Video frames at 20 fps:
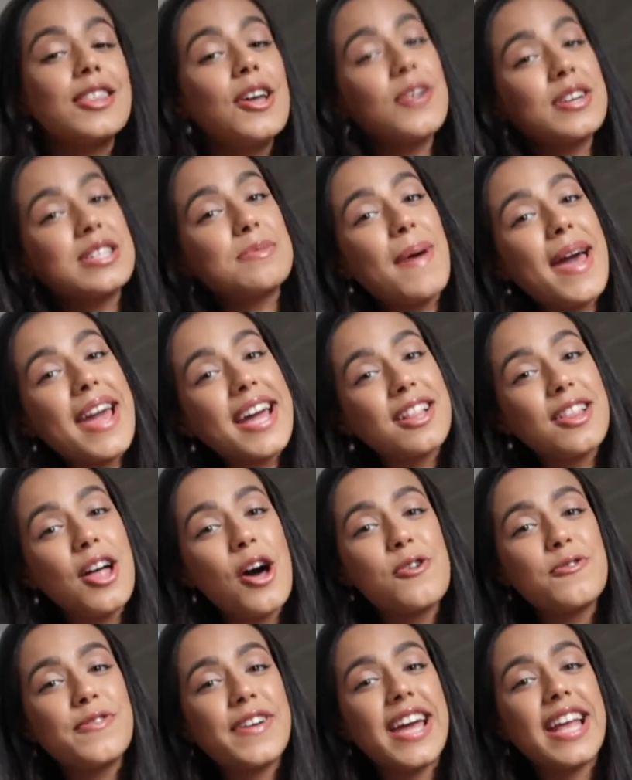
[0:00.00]
Luxe Bae
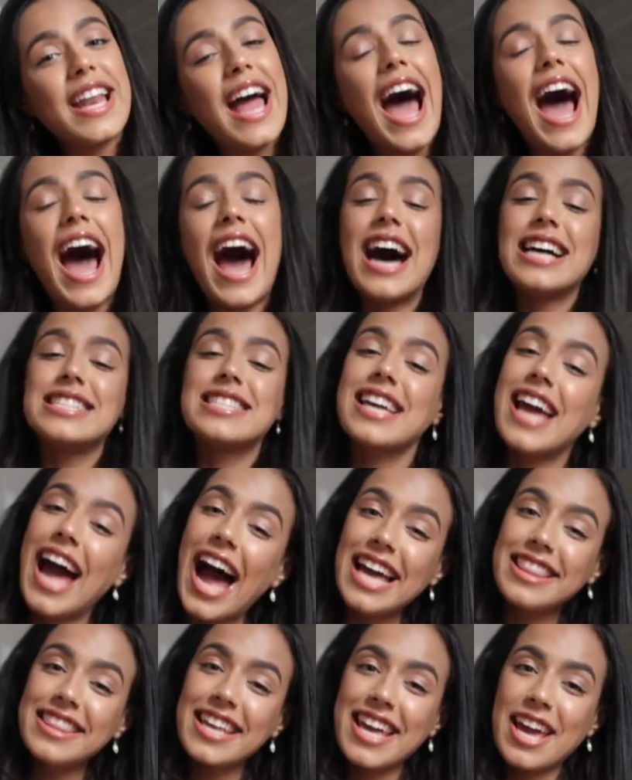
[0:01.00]
Clothing has
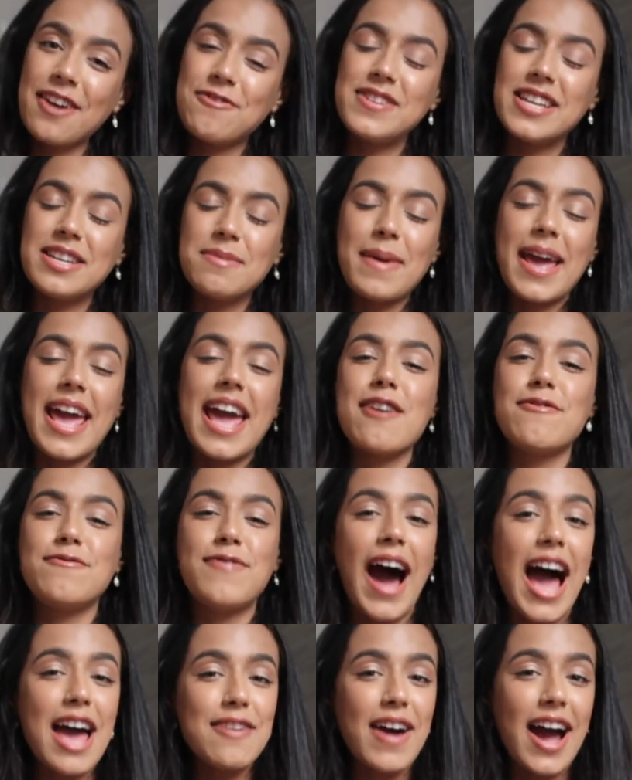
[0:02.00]
kindly gifted me 5
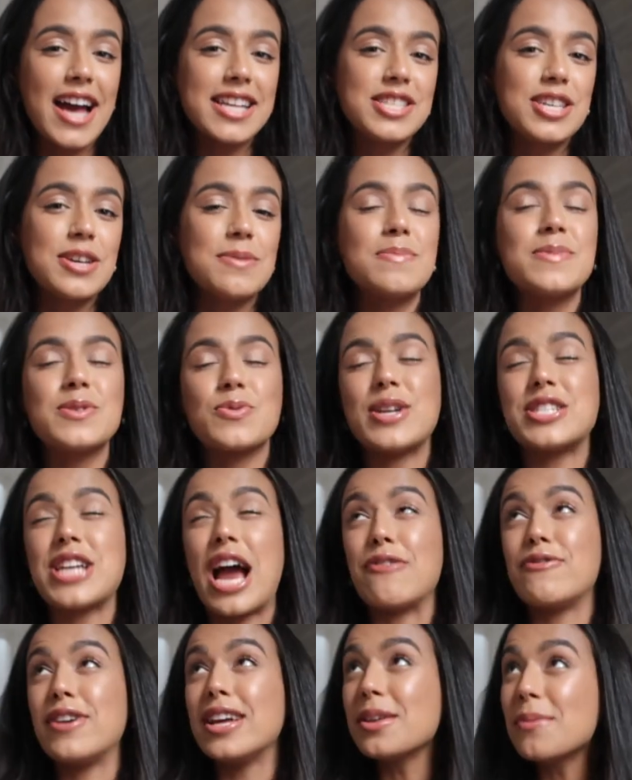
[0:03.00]
items, which
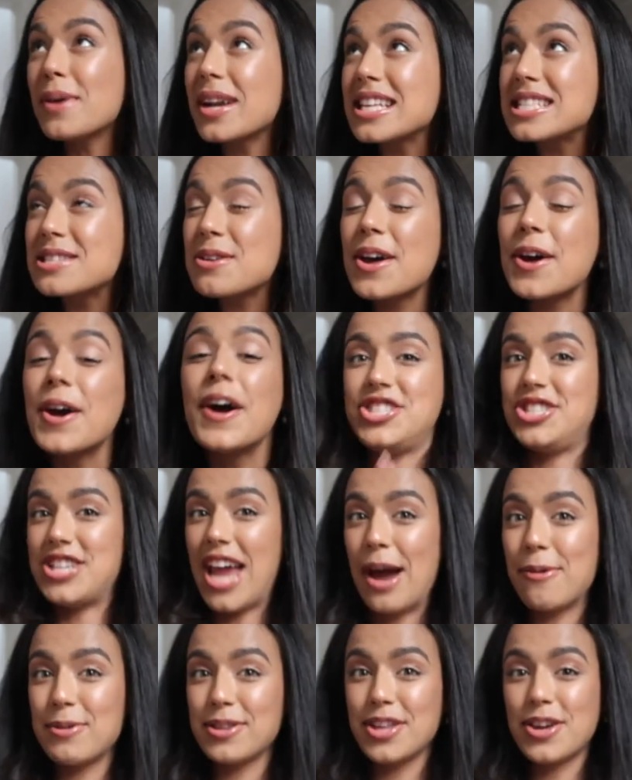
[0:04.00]
I really wanted to
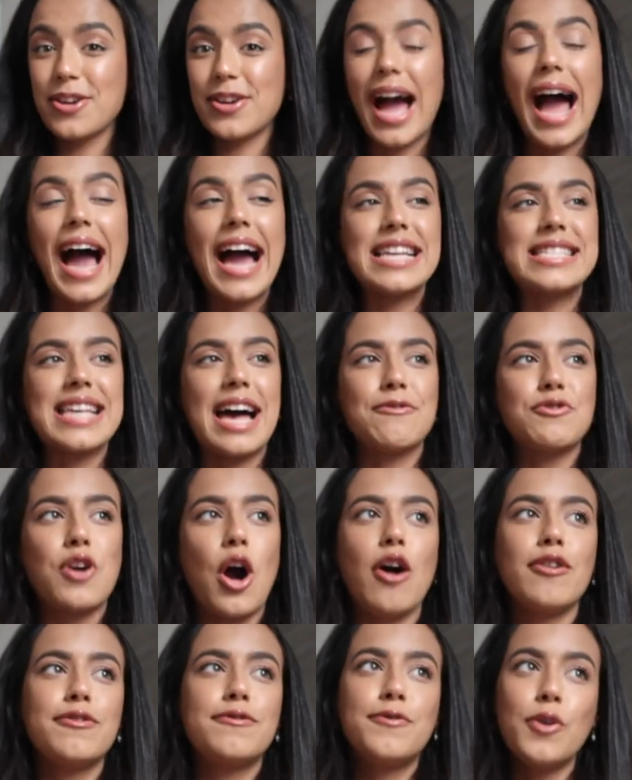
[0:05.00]
share with you guys. I've
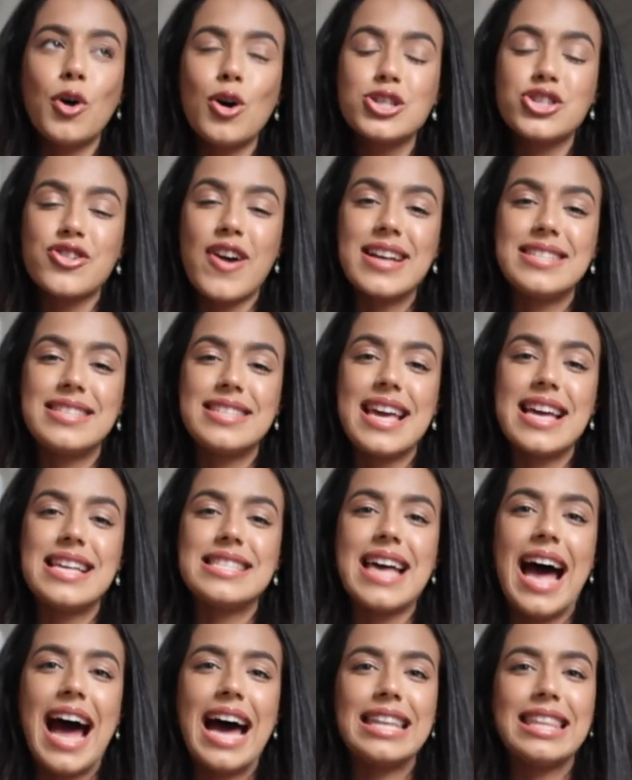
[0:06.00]
got 4 dresses
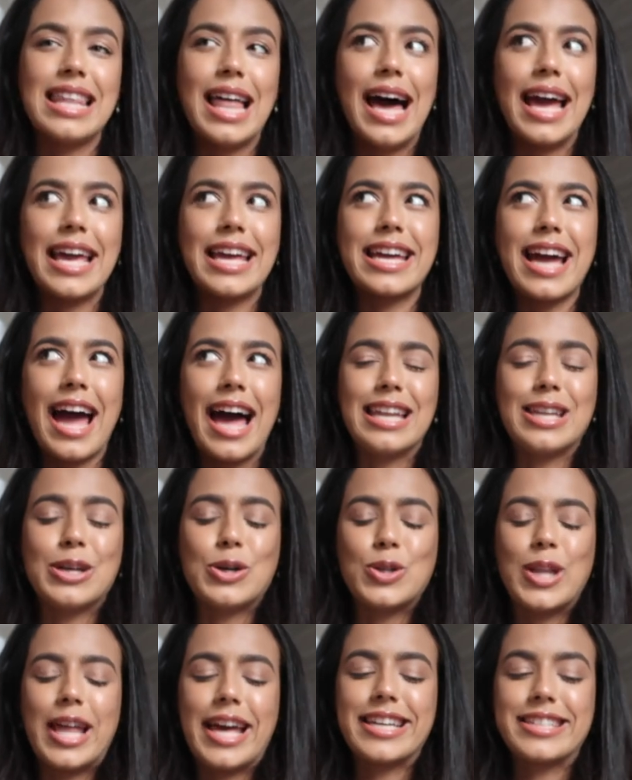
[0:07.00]
and like a
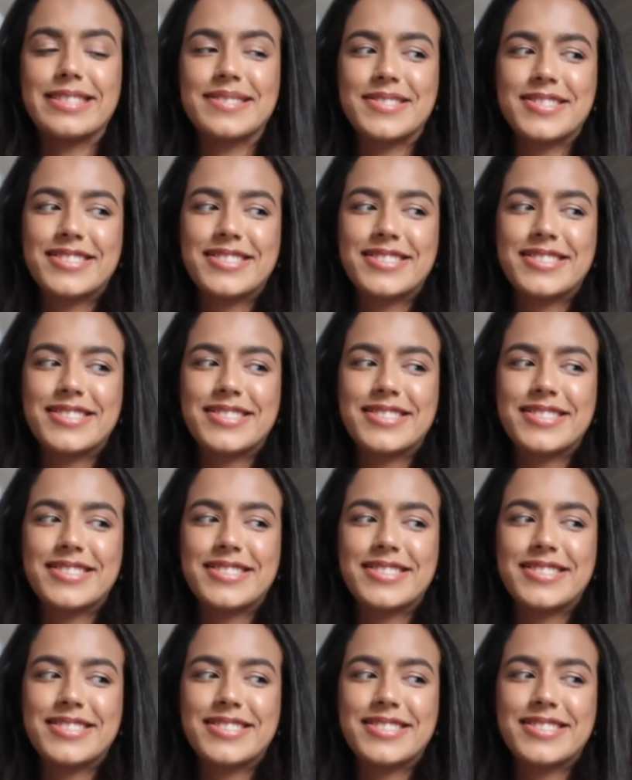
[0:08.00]
little like...